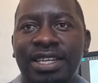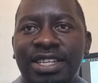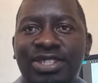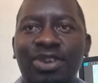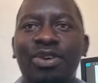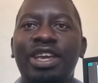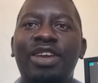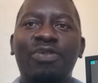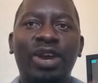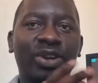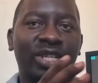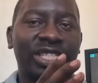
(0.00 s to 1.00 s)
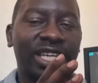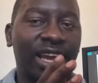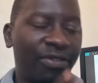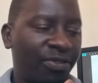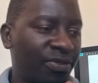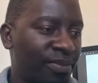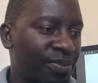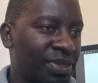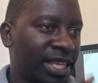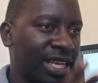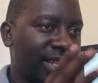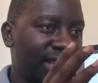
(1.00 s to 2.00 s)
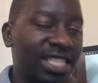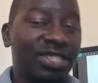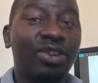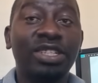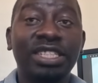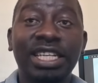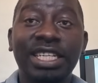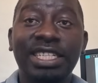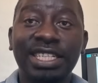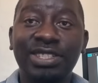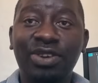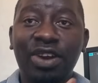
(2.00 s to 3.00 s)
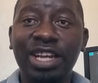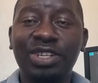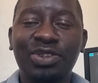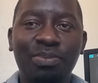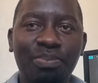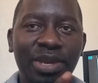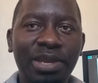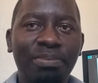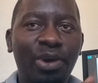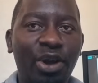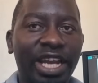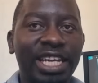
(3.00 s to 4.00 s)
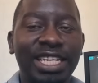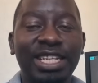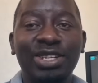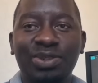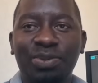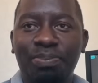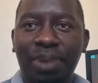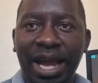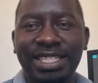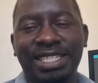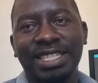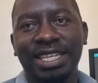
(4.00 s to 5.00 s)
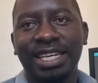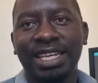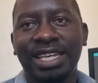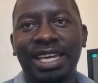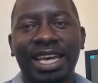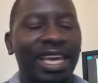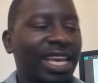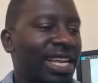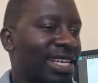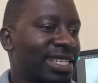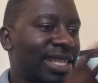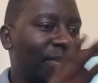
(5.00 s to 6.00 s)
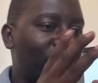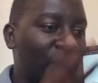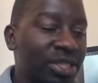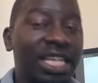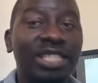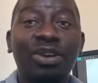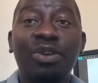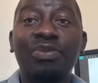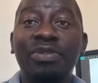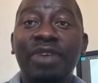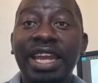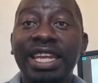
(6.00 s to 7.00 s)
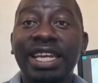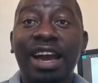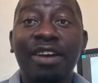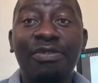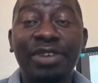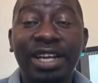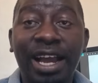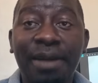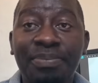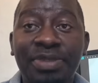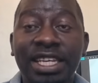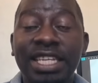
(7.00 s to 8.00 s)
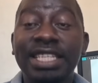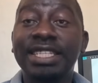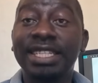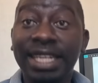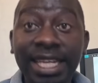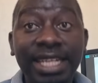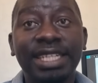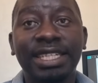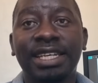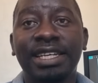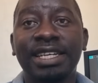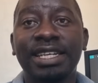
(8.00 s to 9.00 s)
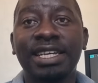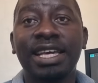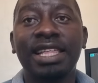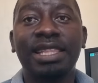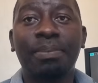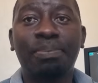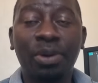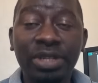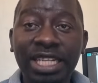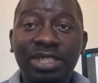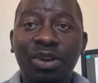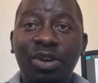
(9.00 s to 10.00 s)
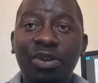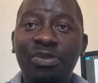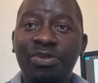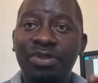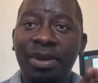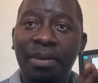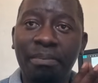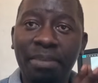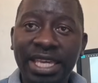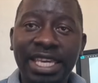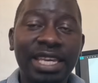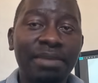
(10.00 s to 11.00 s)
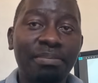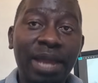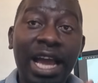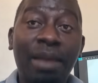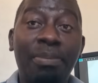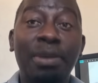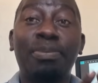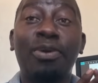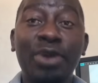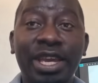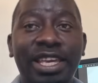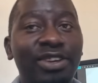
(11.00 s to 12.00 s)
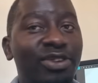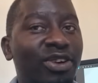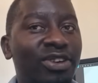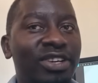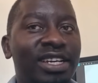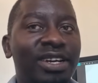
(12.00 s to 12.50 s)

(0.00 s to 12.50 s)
So if we are not careful, this continent is going to be broken into parts. And the project of dividing Africa is real. The project of making black people weak. You know